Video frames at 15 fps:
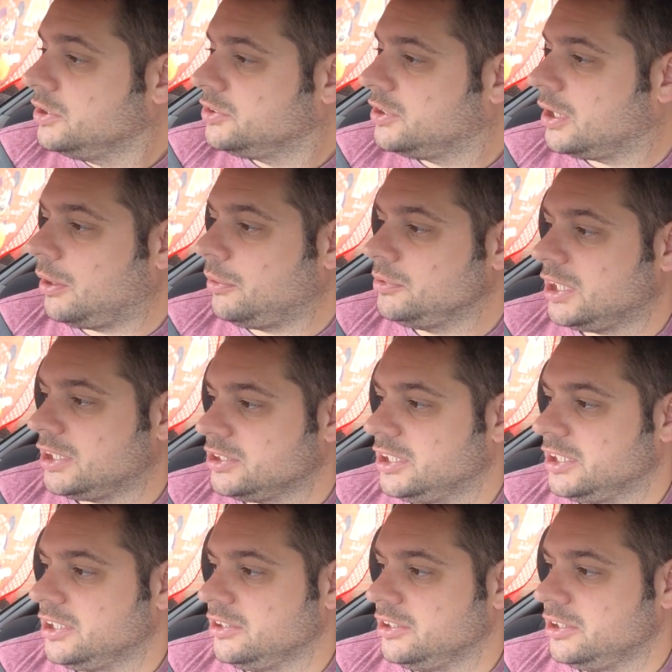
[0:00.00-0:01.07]
So I was
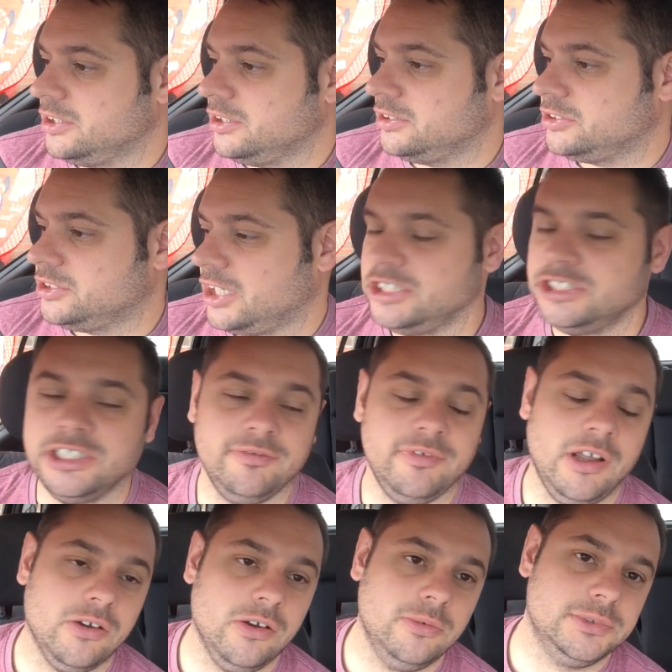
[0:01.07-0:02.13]
actually going to change the
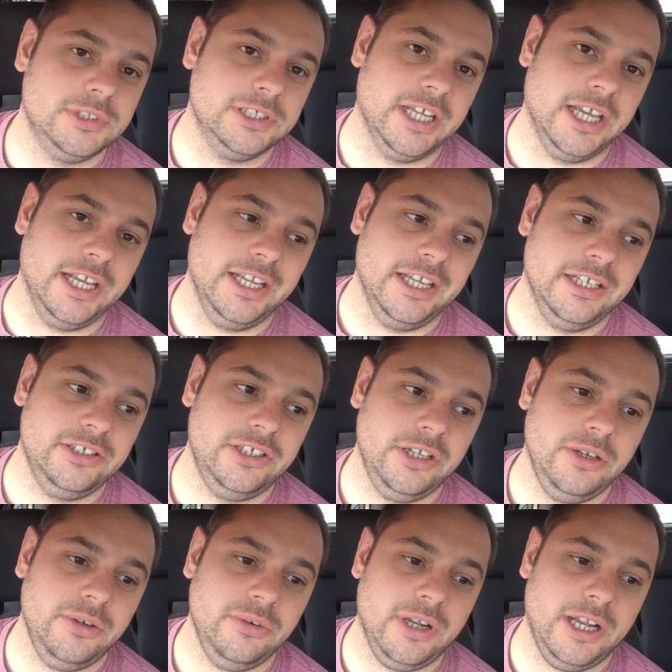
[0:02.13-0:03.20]
vlog up today and
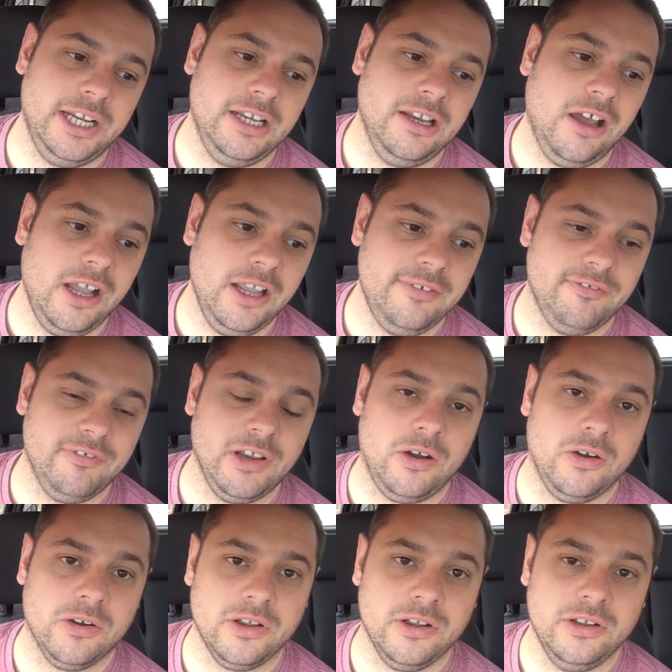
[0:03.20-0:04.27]
do a live
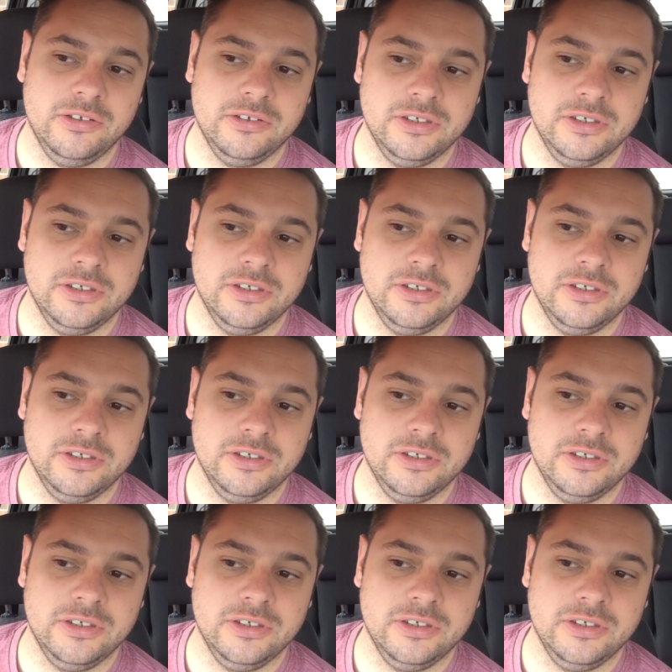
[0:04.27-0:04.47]
vlog.